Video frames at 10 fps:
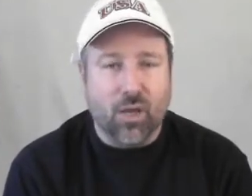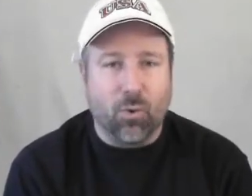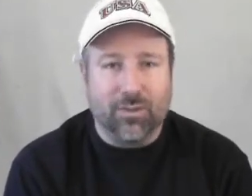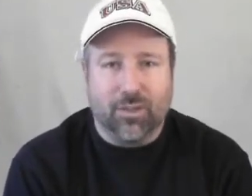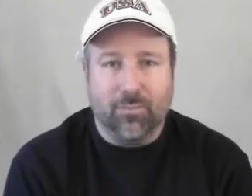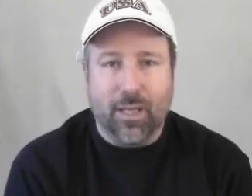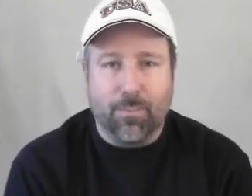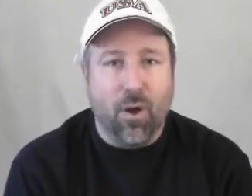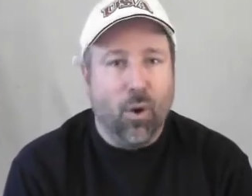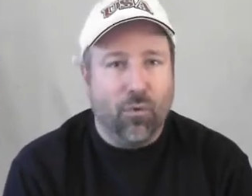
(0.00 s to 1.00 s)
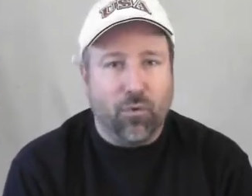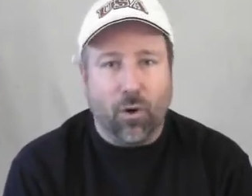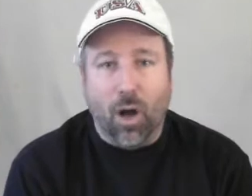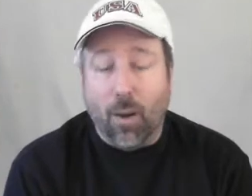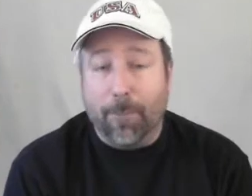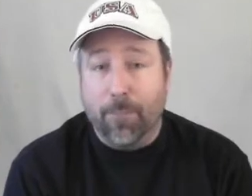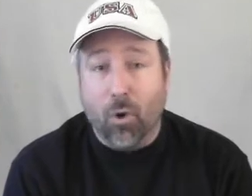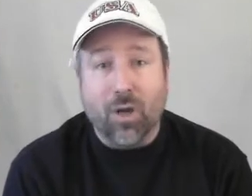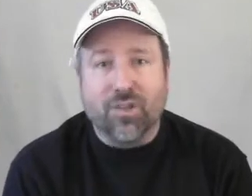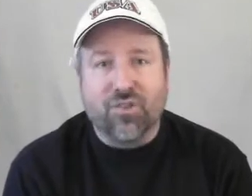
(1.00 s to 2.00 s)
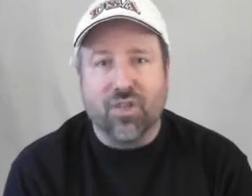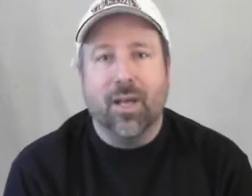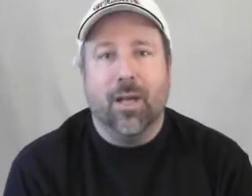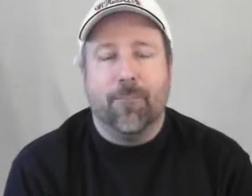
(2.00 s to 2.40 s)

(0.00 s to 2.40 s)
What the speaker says: a quantum leap for all books,